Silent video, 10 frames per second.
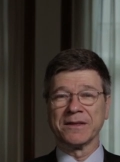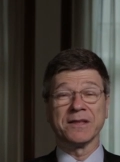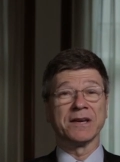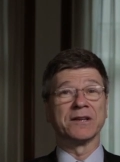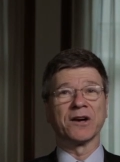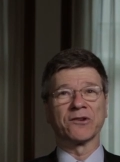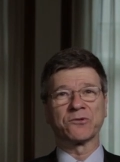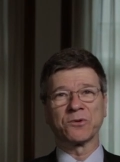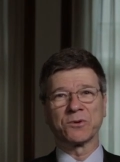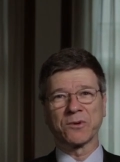the
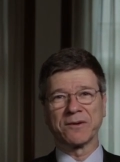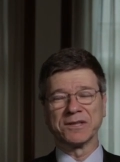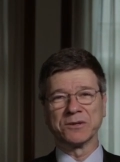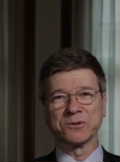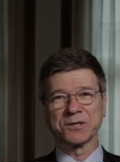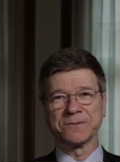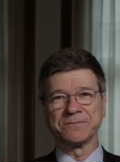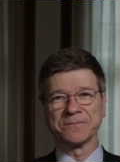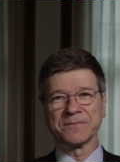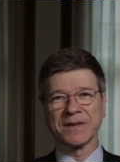Industrial Revolution,
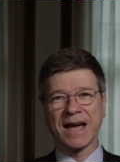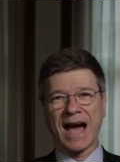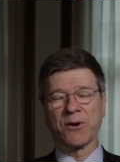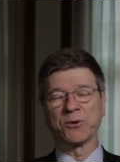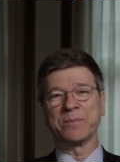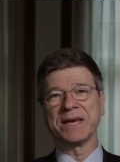how it